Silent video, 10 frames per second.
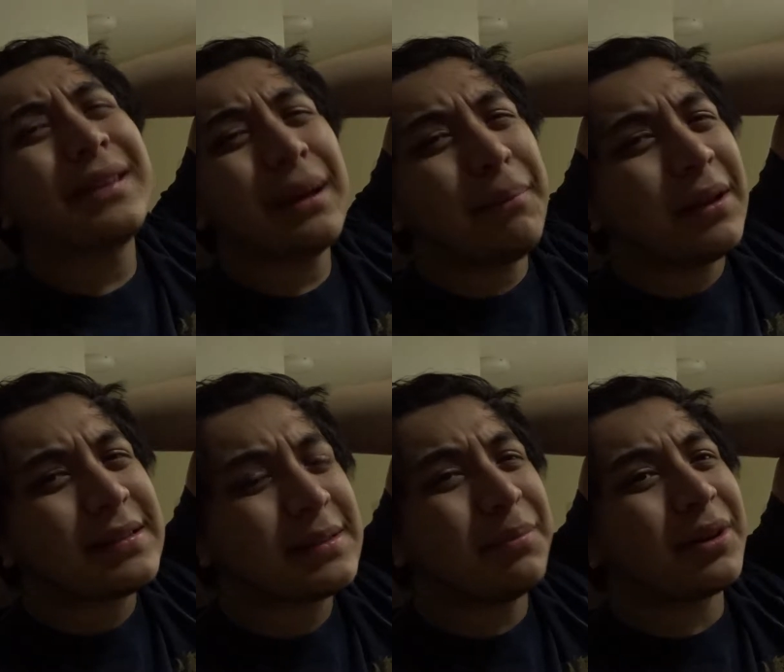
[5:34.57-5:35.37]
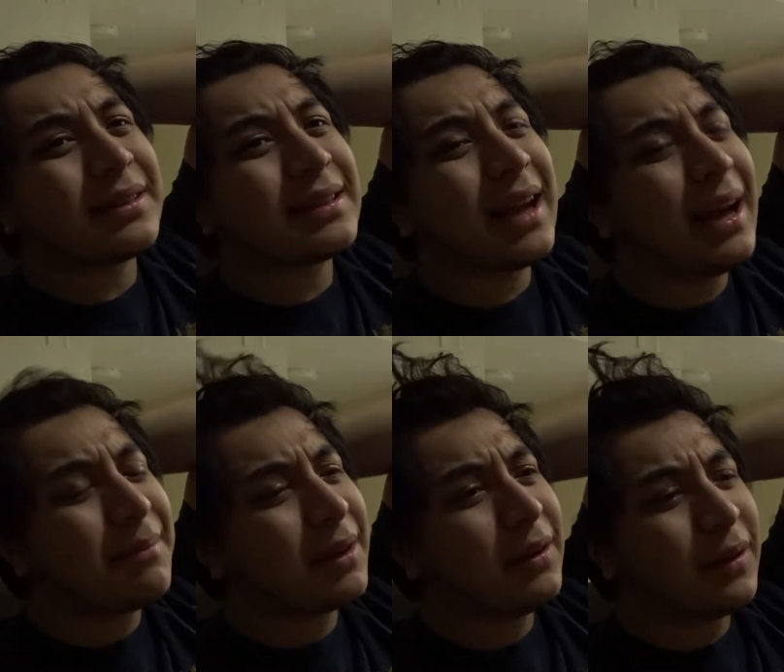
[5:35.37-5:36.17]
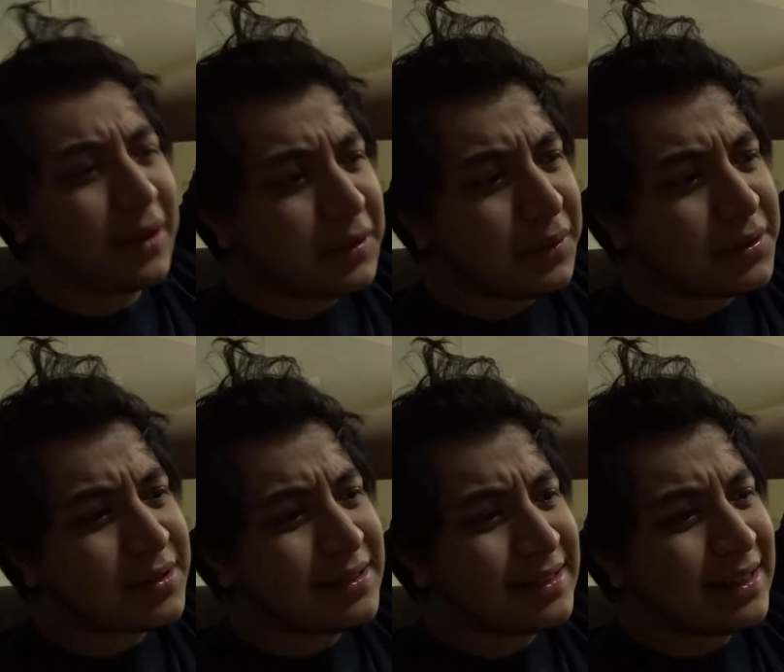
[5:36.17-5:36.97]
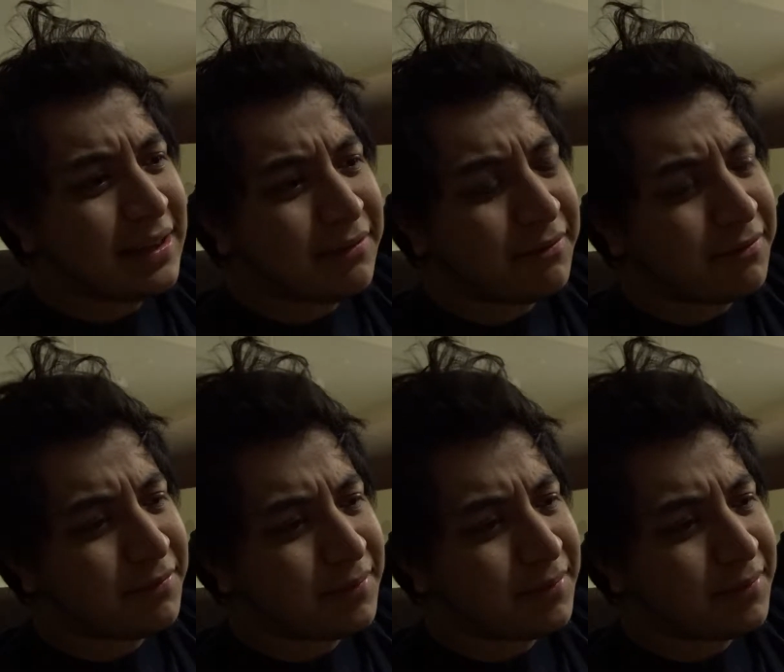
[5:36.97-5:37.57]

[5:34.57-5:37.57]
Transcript: to take a bus, but I'm going to look into it just to see if